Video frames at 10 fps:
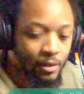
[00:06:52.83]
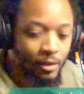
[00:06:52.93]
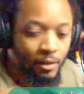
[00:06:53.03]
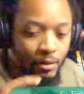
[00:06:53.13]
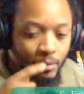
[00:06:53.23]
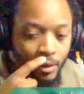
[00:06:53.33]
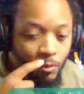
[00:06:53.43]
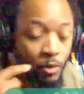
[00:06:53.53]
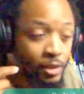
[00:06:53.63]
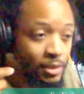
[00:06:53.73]
I
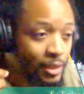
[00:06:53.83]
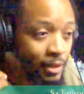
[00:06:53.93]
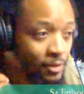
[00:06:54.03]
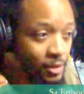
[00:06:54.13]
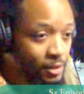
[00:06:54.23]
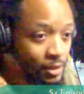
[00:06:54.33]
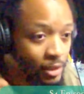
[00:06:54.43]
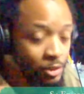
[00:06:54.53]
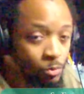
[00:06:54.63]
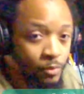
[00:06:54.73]
wanted to have this
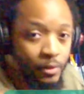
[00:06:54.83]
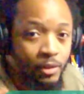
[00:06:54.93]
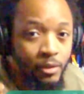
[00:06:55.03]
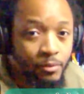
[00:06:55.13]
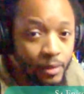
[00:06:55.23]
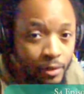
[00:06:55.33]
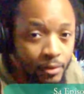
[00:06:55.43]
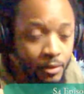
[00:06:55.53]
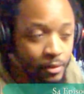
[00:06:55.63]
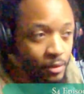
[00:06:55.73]
discussion with another
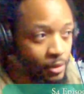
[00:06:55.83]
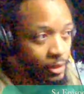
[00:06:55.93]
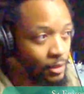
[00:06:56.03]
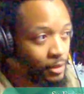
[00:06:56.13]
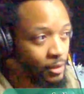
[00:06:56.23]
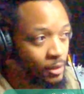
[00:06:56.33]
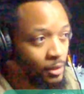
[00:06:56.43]
veteran, another